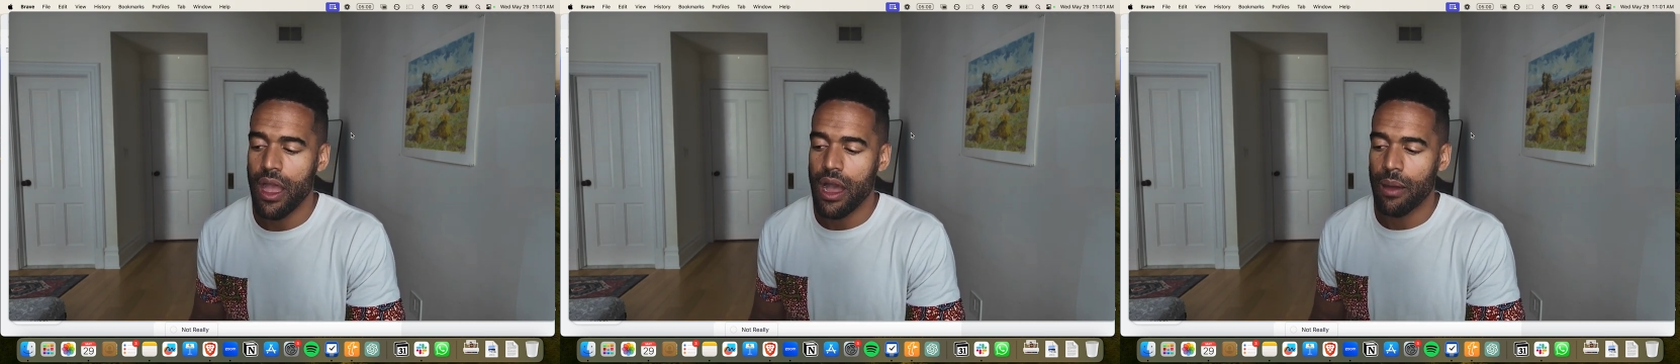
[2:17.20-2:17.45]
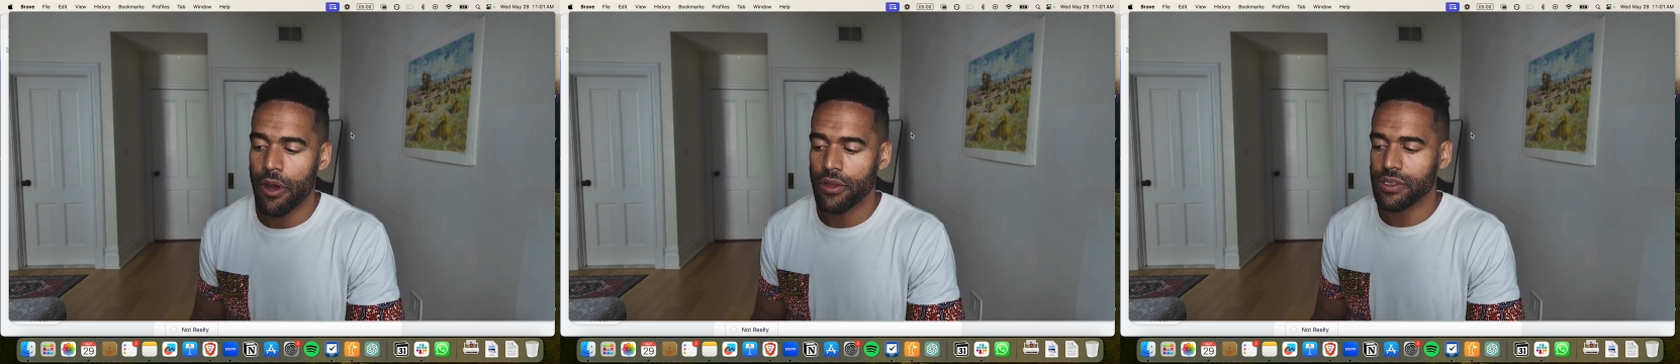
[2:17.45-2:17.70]

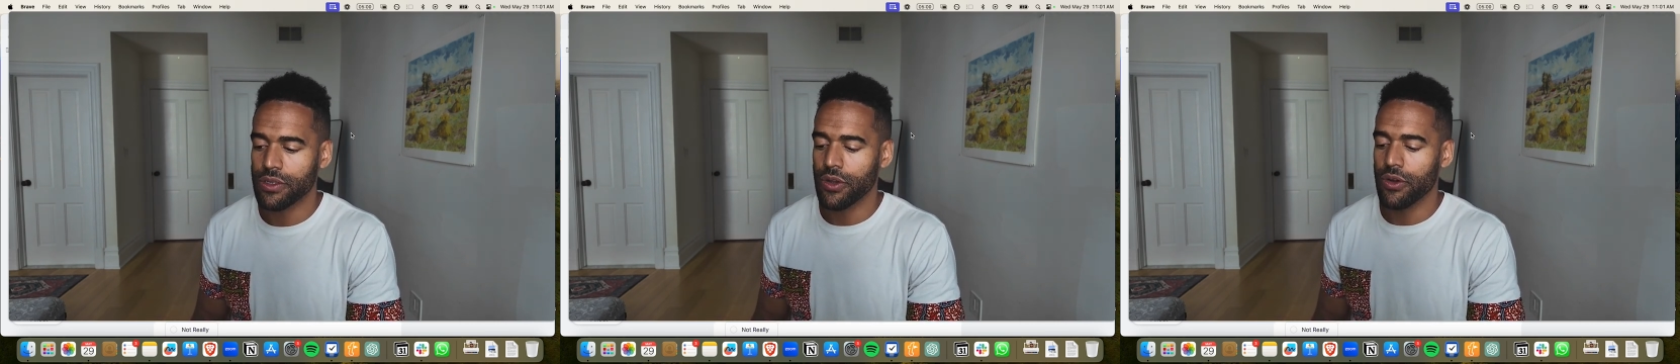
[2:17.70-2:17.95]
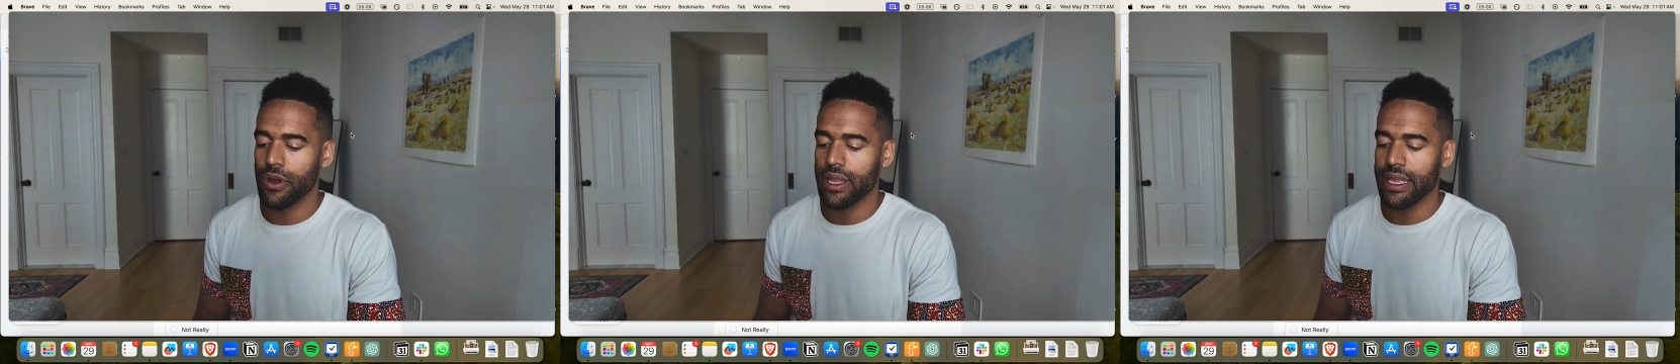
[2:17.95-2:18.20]
I'm
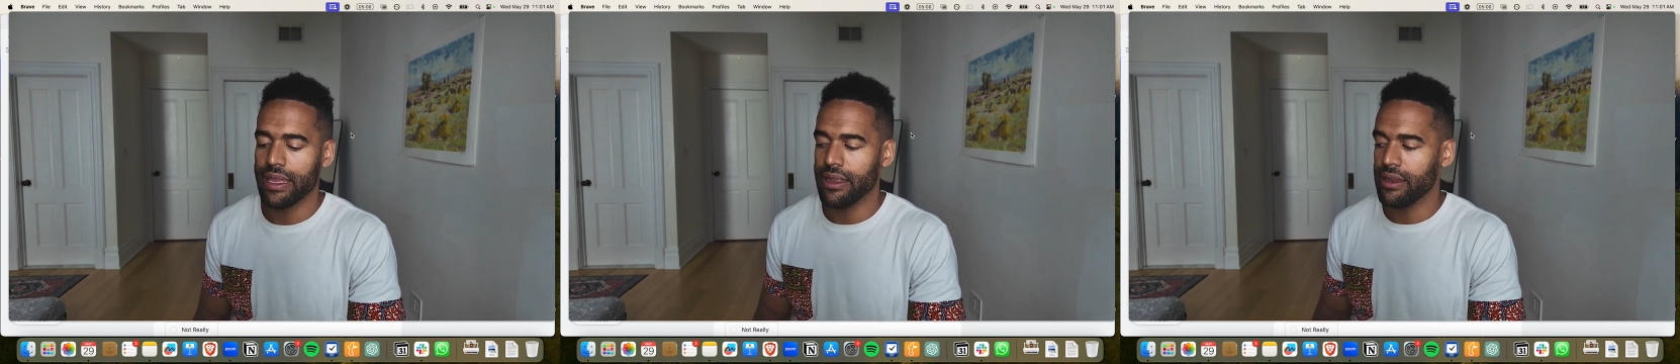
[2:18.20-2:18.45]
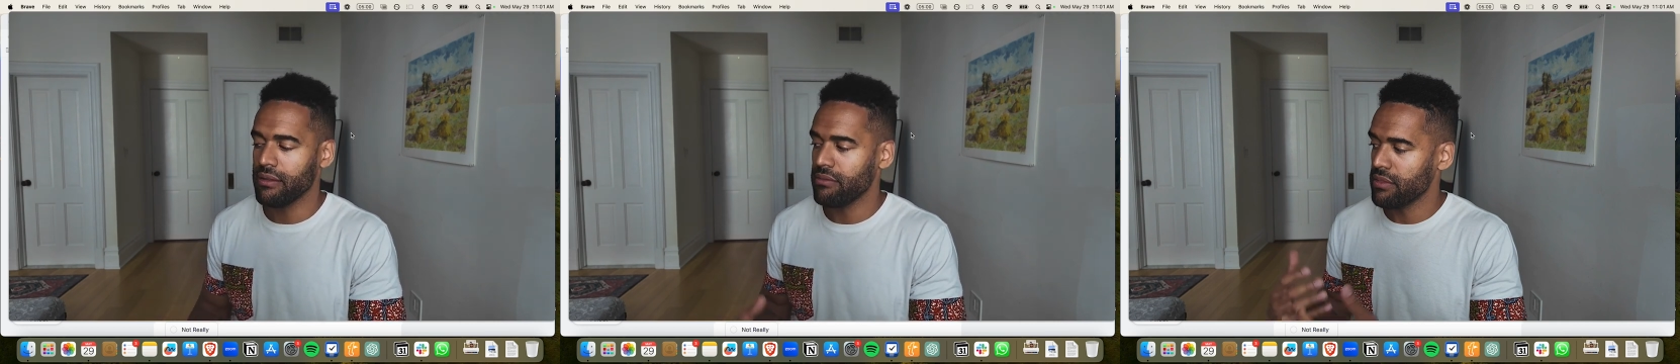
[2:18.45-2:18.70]
also
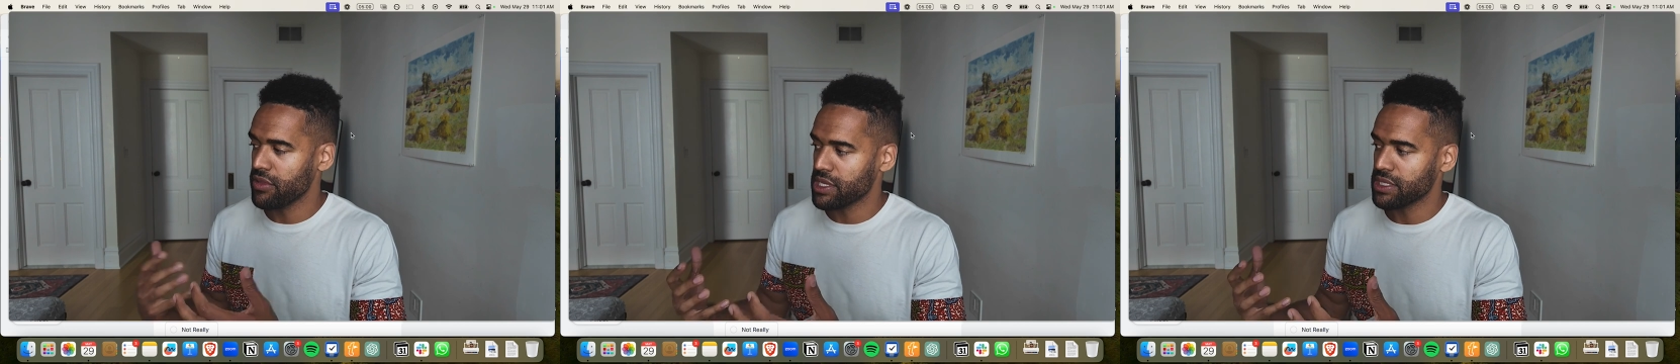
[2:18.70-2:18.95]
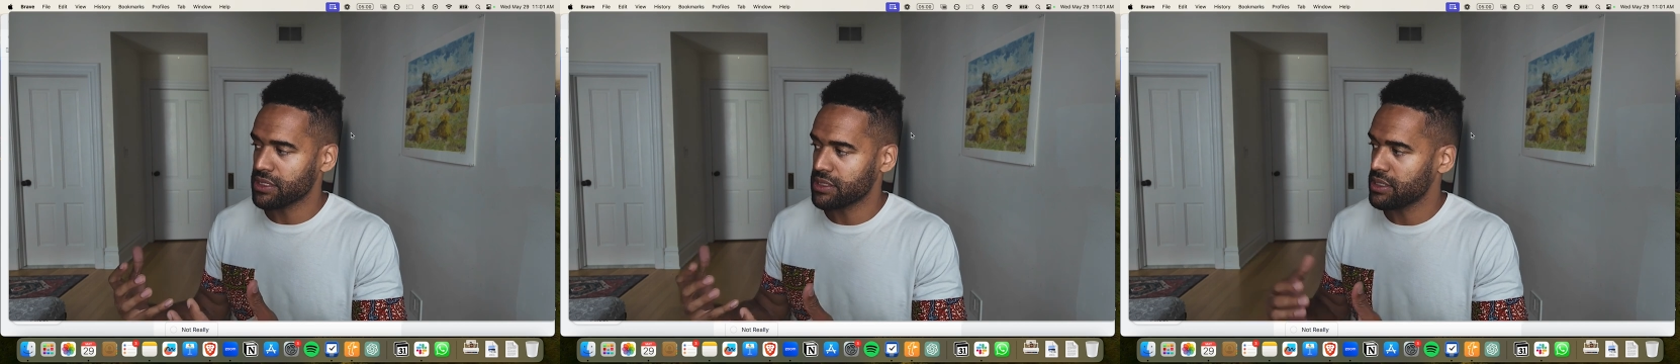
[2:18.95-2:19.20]
in
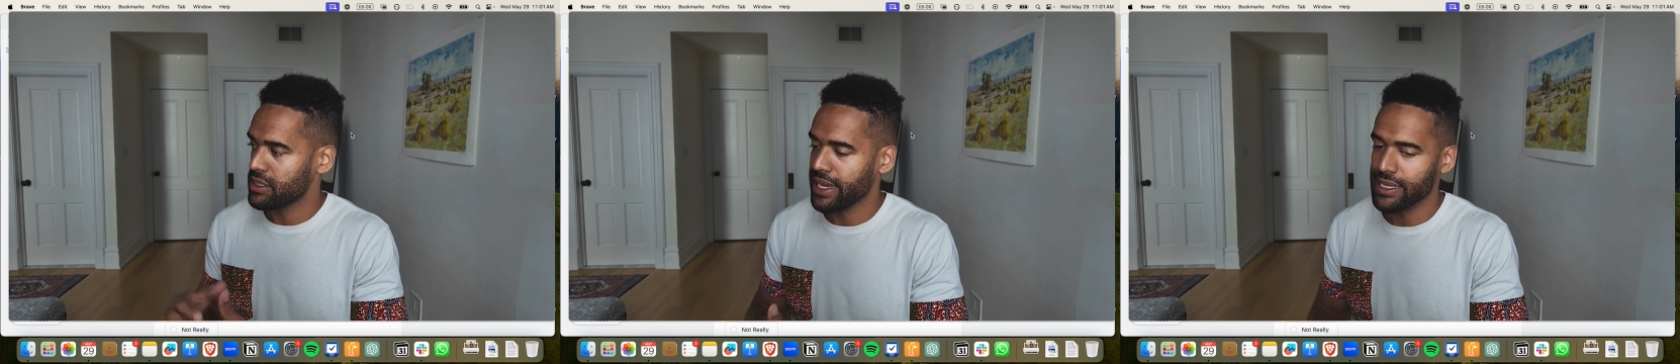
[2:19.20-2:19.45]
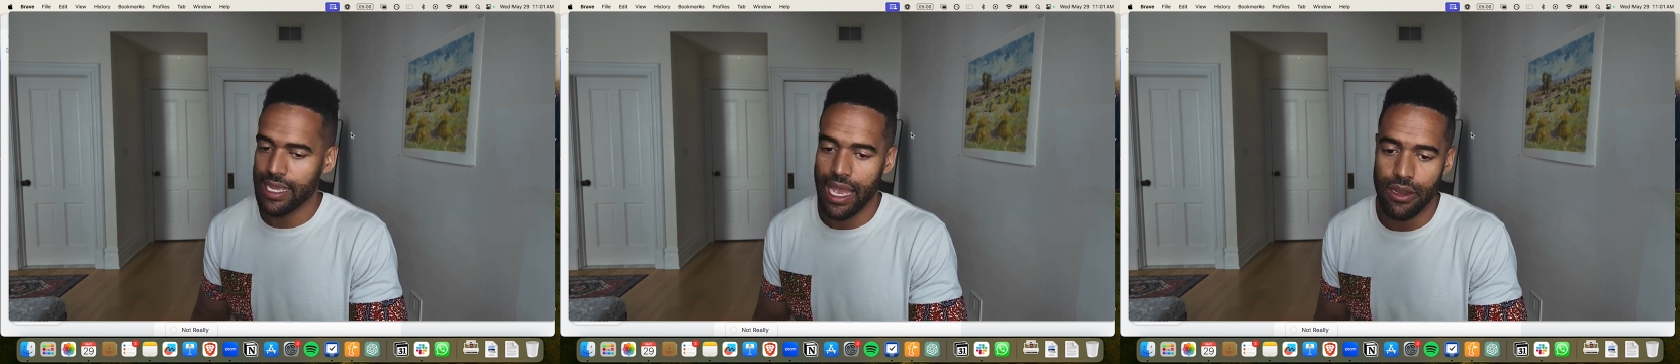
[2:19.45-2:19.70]
this
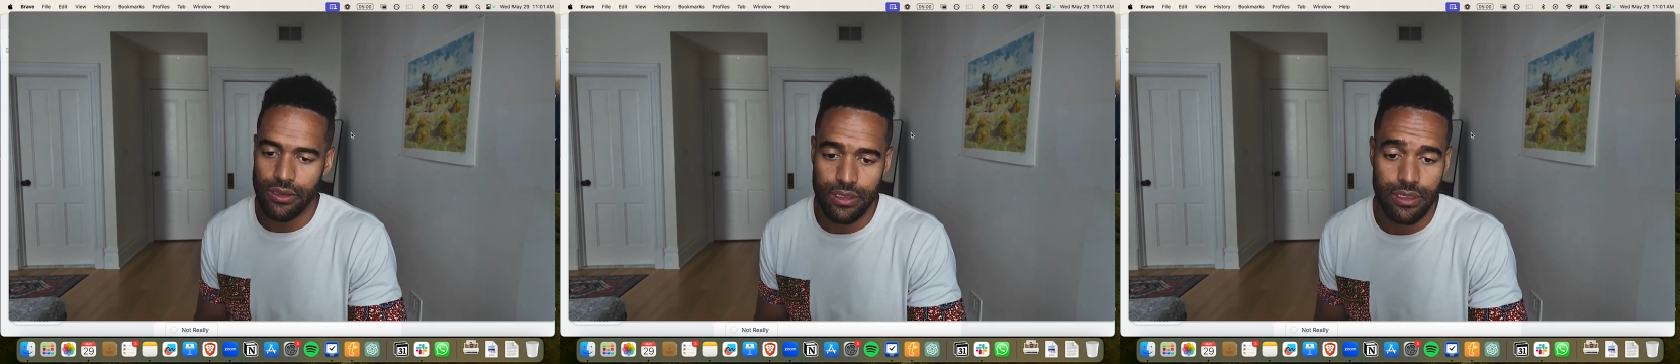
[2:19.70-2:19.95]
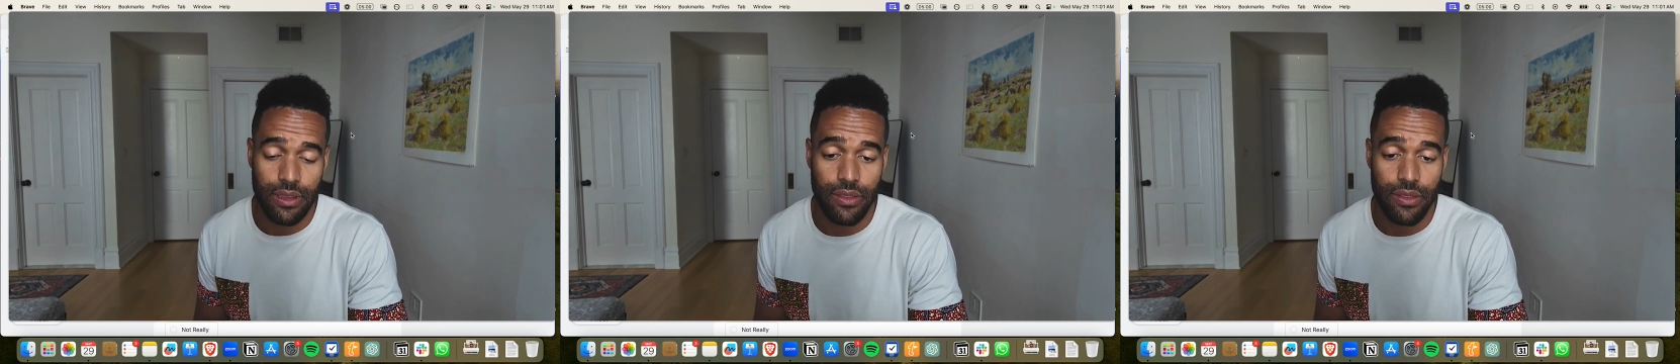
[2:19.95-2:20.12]
nice house